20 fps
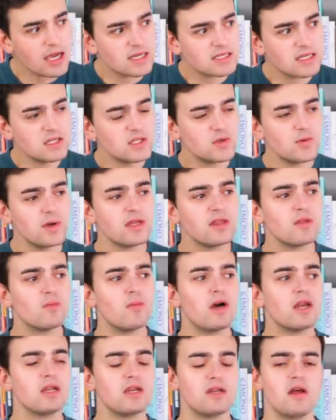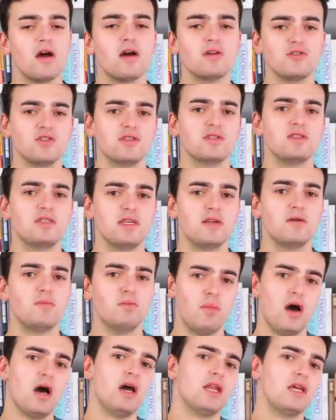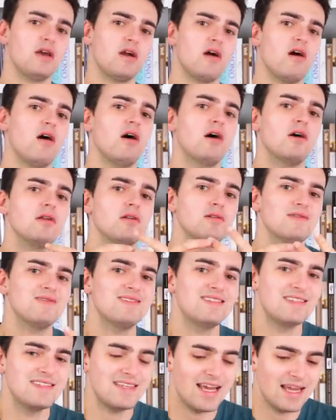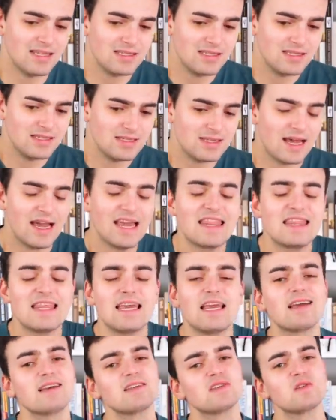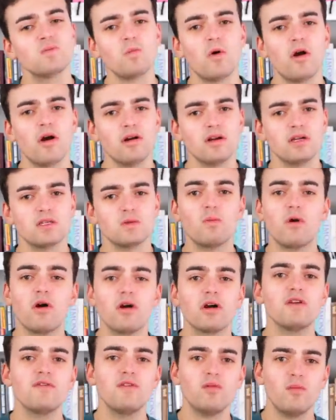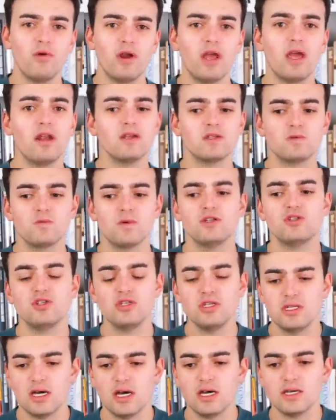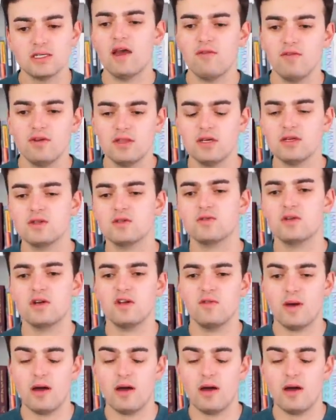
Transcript: accentuating the body not just in a body con sense, I think is smart. It's part of her brand, it's what she does. Everything's sort of